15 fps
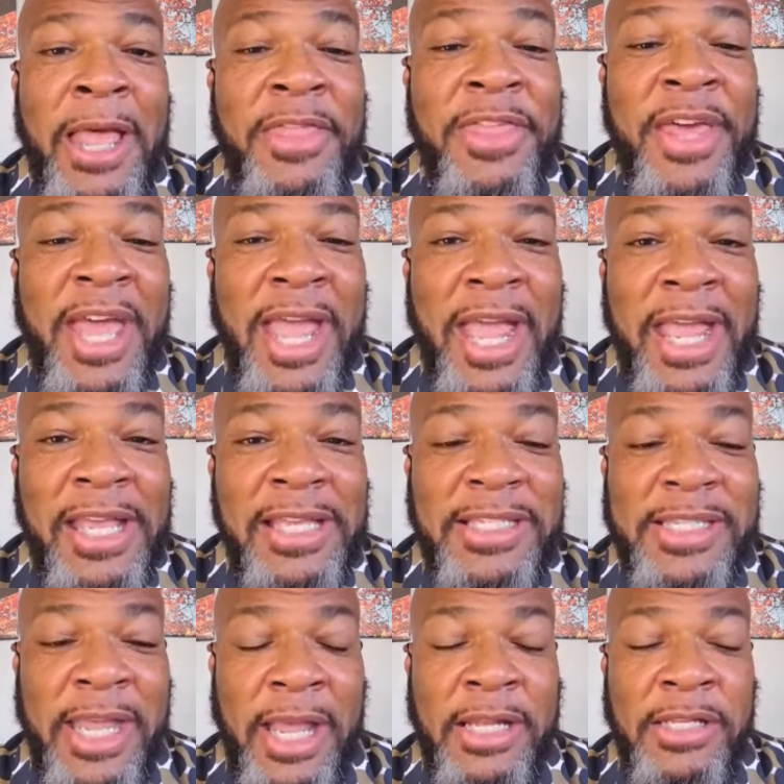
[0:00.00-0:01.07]
The A
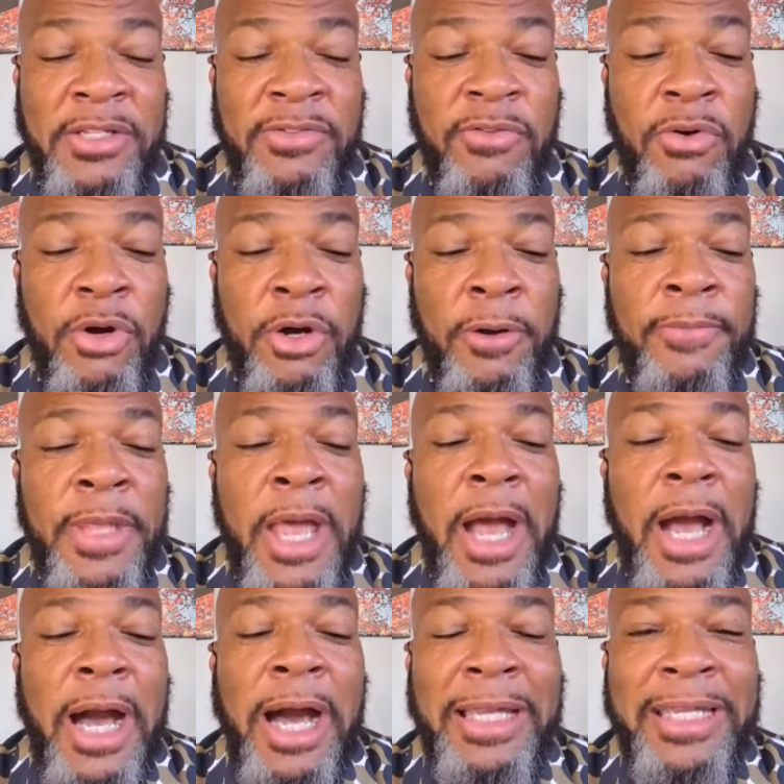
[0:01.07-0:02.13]
stands for
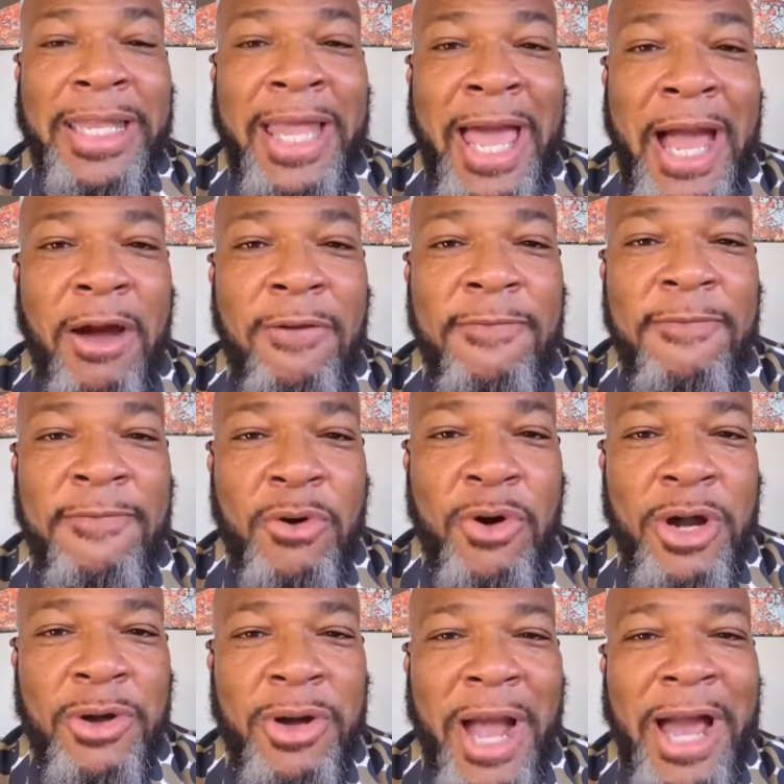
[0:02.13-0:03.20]
allow
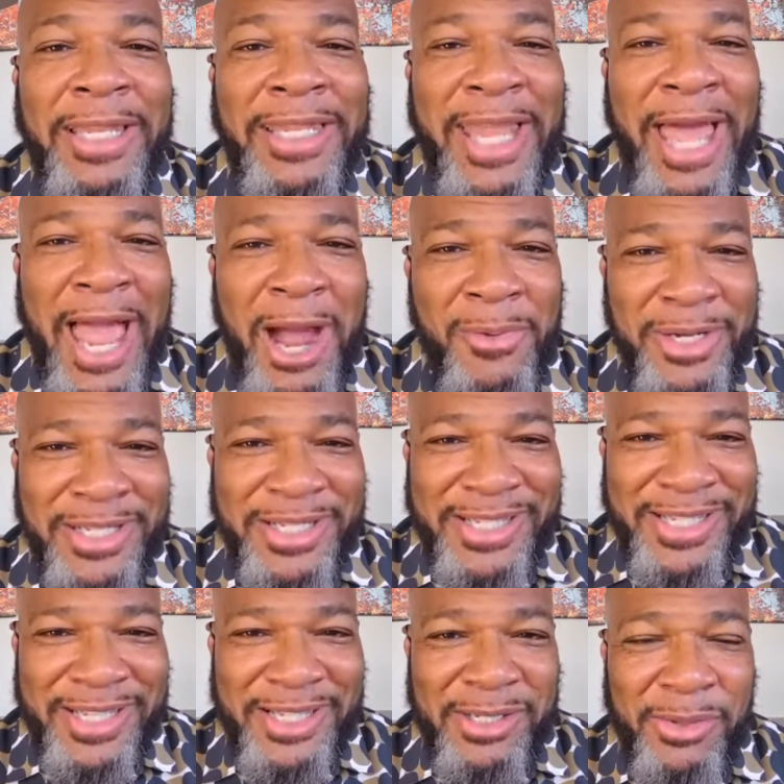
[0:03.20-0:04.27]
for
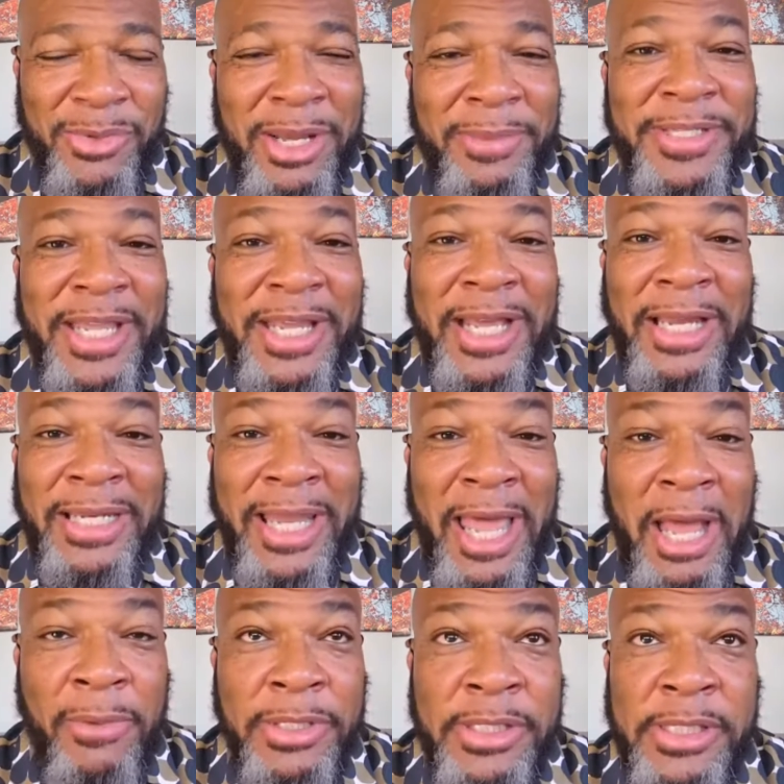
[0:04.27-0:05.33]
allowances. And when I'm saying
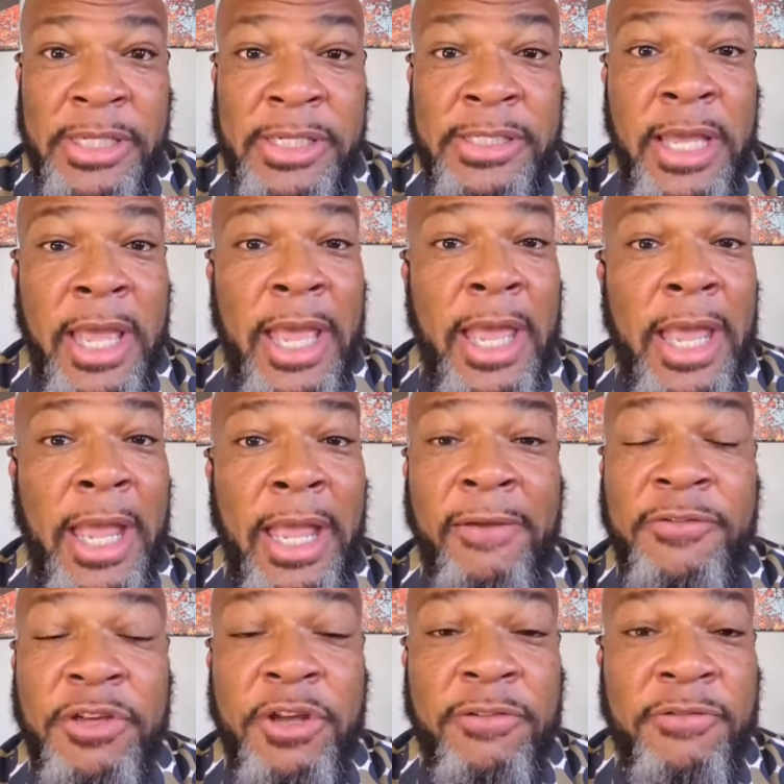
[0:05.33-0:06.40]
allowances,
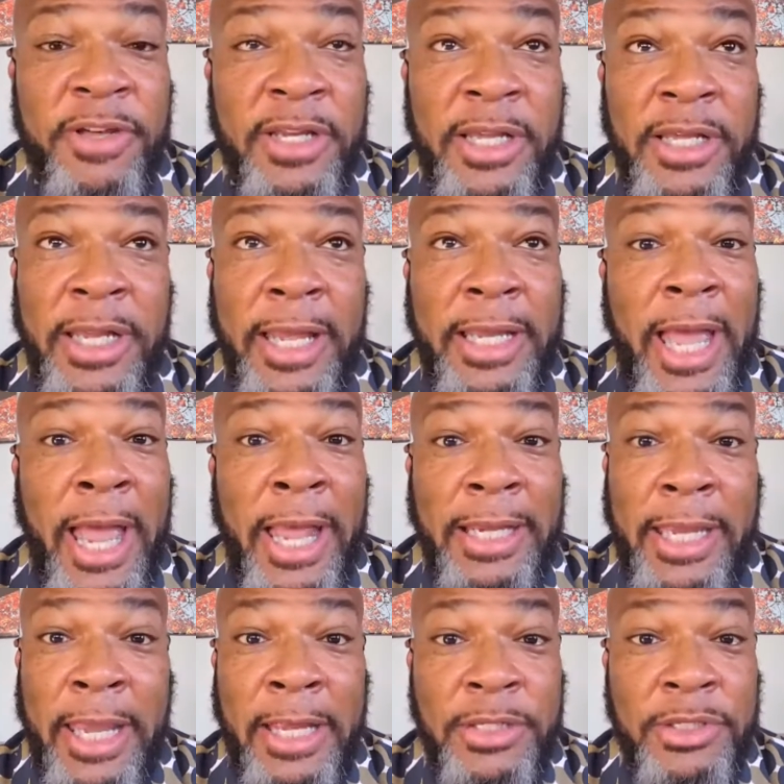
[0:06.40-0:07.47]
if you're feeling like I
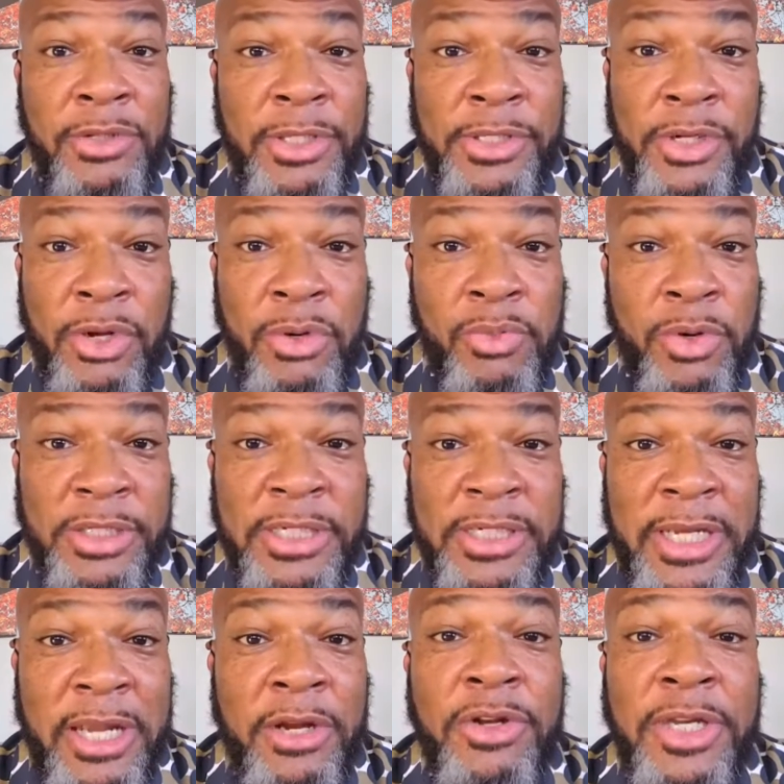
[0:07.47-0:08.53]
can't do this homework
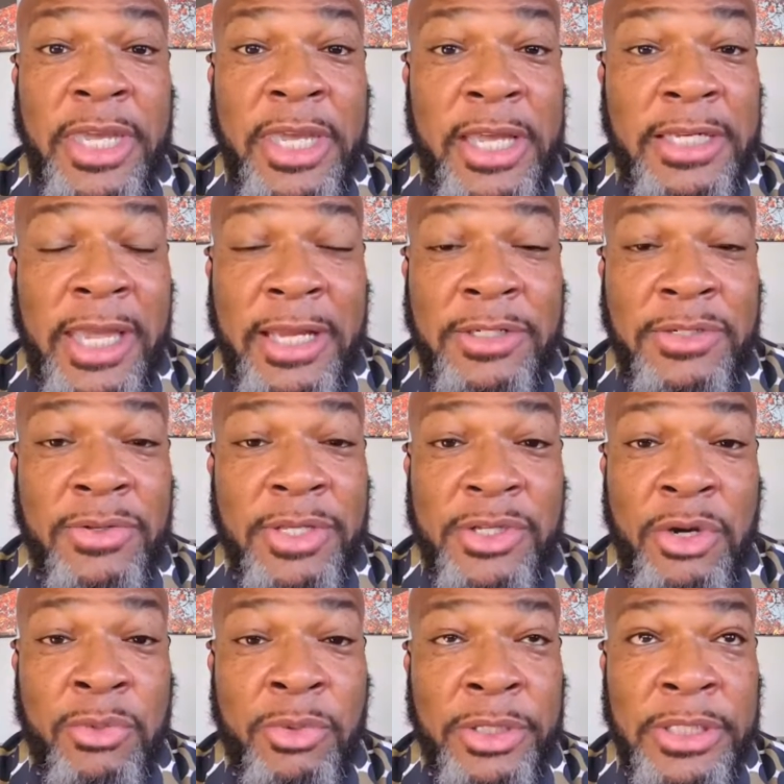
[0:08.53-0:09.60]
today or your kid can't do this
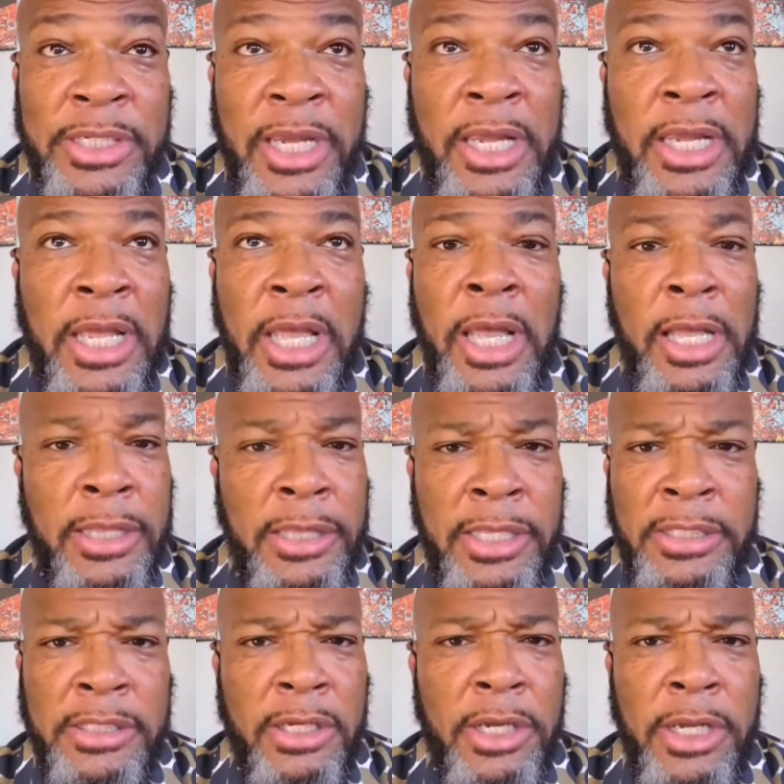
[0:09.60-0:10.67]
homework today,
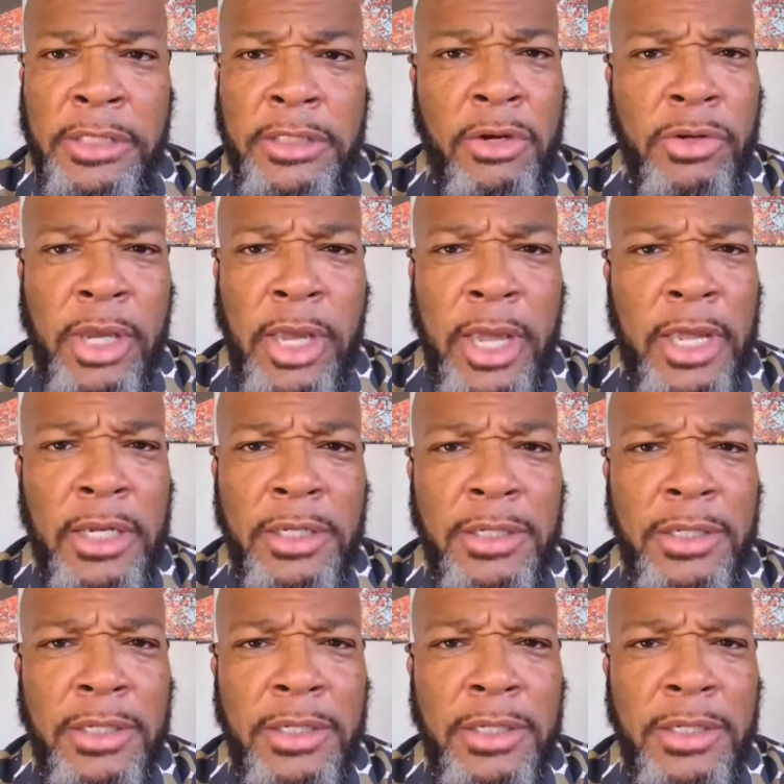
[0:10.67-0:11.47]
it's okay.